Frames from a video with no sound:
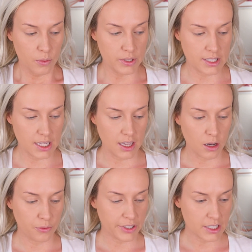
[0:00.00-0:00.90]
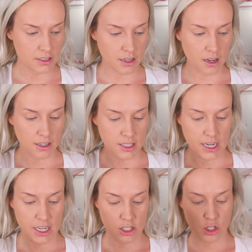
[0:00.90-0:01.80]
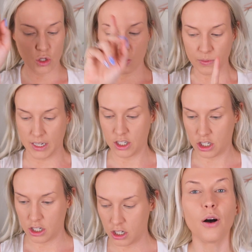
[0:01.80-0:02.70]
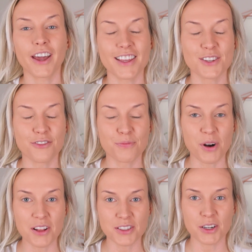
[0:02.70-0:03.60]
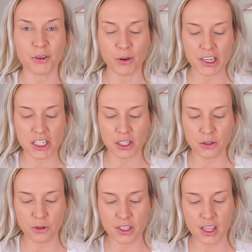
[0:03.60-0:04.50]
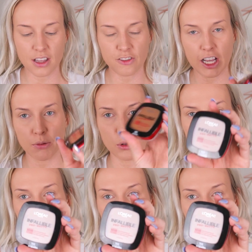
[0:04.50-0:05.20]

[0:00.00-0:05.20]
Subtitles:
We'll see. Hopefully it doesn't oxidize too much. Okay, so for bronzer, we're going to use the Infallible